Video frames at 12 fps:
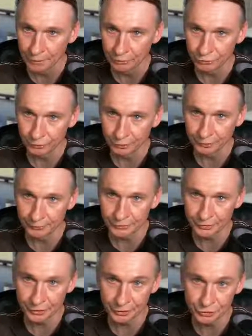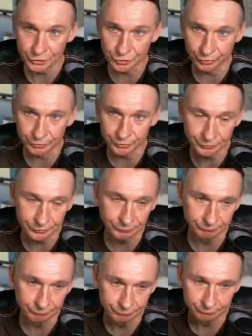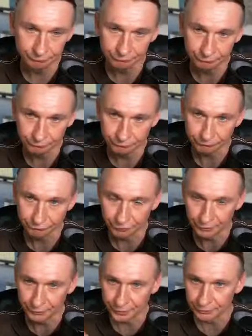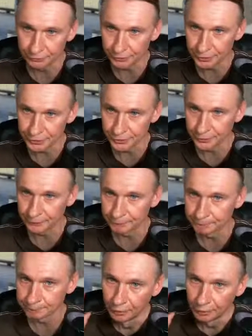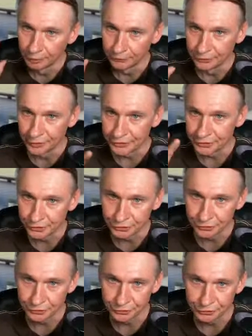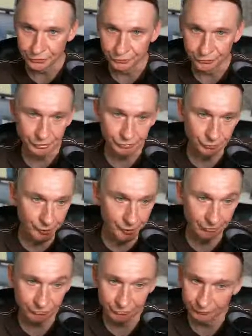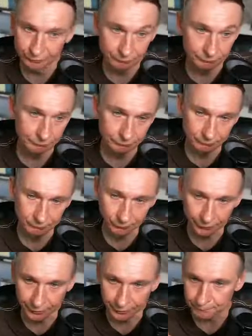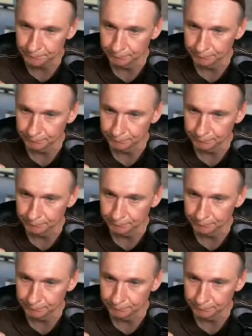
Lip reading: so there is a get started, very interesting. The essentials that you need to have, okay,